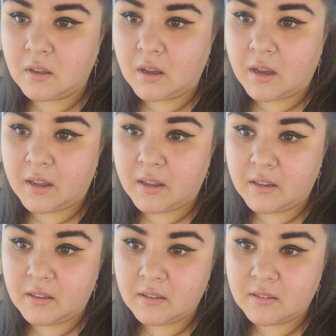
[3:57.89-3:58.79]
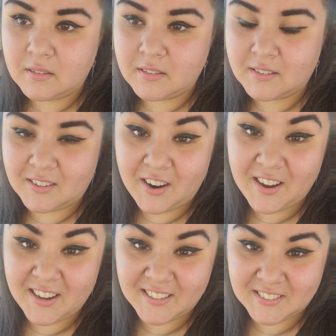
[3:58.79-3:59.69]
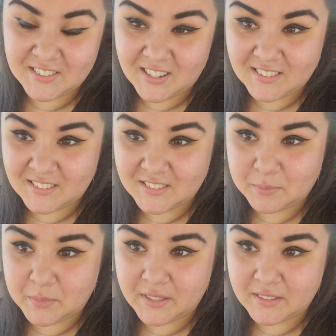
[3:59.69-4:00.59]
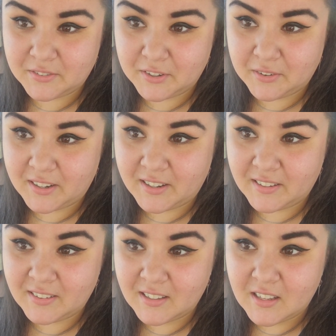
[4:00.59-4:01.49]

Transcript: I got distracted. There's somebody delivering right now.